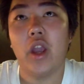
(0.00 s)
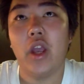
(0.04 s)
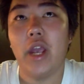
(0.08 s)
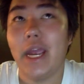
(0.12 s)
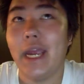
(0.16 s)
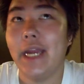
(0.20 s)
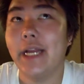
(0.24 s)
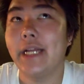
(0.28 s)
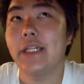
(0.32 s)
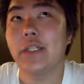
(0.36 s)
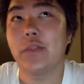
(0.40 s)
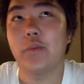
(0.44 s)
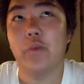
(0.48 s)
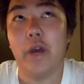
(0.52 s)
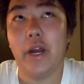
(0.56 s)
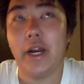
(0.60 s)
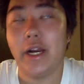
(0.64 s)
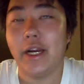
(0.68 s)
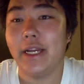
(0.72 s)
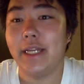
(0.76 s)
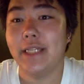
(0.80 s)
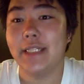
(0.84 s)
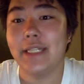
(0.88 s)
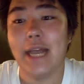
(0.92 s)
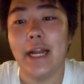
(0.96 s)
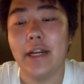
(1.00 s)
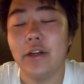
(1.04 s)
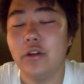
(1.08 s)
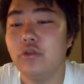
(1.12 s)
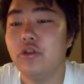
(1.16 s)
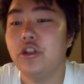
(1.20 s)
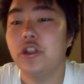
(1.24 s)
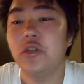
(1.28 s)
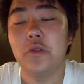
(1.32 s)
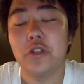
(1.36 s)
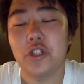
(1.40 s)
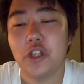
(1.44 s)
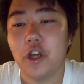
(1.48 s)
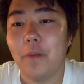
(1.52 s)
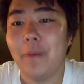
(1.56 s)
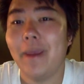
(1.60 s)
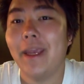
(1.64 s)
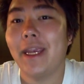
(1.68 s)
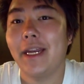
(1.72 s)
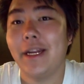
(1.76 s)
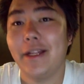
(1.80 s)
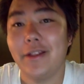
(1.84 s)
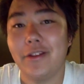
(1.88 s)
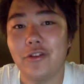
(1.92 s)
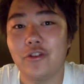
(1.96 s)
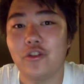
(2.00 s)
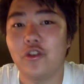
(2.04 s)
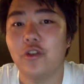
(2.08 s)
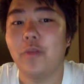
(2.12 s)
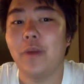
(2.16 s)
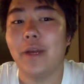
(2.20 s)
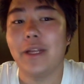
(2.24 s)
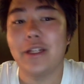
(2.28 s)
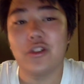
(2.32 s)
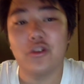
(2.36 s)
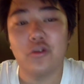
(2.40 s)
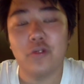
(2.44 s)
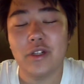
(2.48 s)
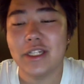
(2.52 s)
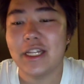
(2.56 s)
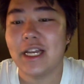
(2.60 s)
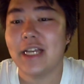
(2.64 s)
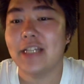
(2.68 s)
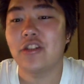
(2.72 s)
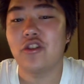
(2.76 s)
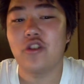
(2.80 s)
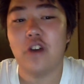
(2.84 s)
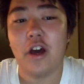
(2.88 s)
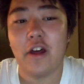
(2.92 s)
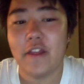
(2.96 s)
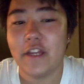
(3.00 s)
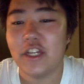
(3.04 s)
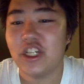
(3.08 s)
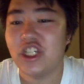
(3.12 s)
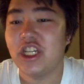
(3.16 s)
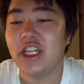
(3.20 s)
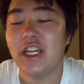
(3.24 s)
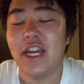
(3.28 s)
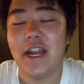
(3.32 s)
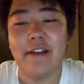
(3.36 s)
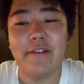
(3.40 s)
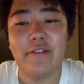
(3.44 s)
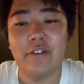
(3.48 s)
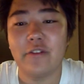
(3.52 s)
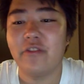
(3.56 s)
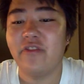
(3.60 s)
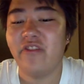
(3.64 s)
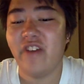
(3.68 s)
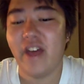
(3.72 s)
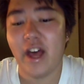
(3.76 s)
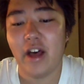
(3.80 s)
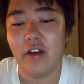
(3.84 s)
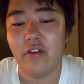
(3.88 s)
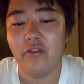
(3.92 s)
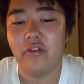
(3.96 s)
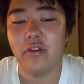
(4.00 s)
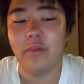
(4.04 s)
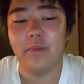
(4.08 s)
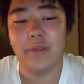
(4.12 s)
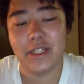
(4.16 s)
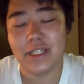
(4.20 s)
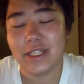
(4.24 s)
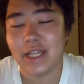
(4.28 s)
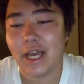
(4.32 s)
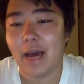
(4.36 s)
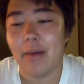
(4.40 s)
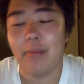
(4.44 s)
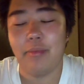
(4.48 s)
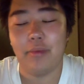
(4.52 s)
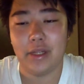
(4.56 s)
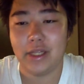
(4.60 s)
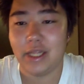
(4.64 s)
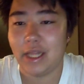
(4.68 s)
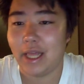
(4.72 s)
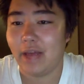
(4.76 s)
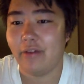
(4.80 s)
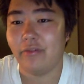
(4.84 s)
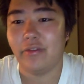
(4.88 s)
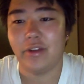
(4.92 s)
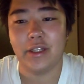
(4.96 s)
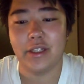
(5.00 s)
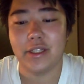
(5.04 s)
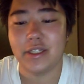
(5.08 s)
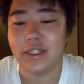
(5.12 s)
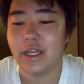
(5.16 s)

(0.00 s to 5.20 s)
It is what it is. I knew she was going to make it in the group as soon as I saw that she never fell from the top 11.